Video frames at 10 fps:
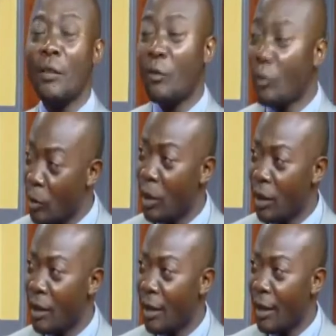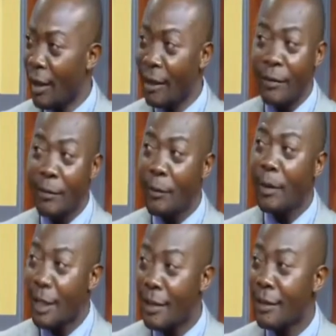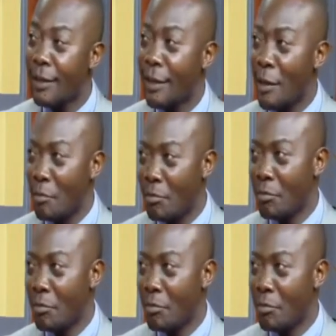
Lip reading: food and the food killed them.